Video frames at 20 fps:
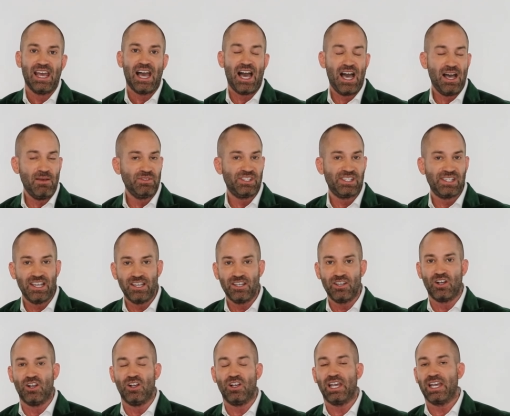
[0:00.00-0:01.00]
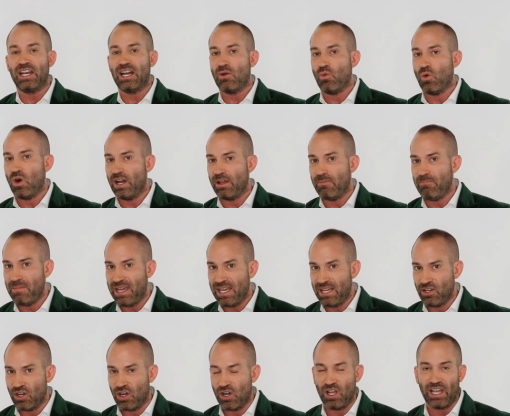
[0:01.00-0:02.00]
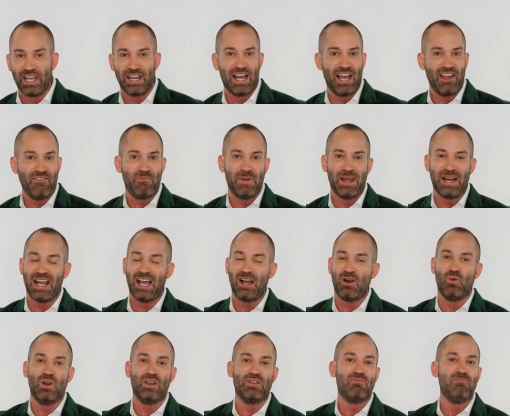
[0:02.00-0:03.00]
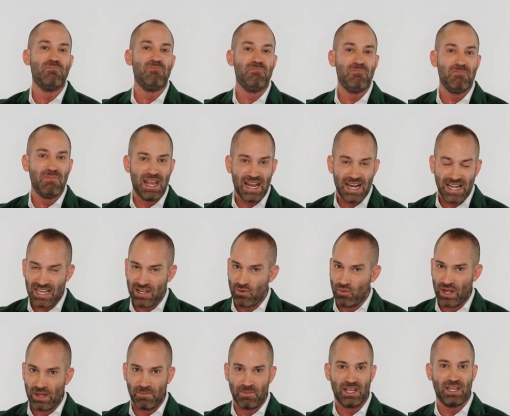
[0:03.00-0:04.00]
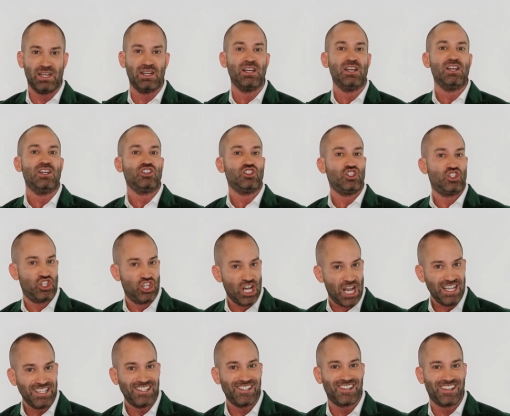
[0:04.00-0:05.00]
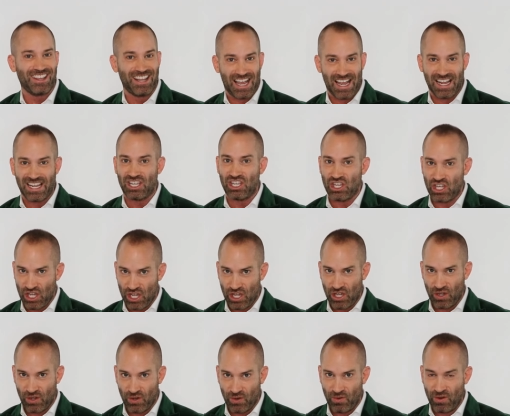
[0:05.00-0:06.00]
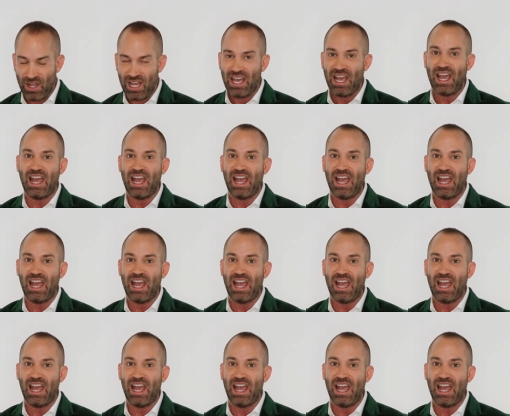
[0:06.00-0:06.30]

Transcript: I'm single and I want to mingle, and I've been out with many women just like you,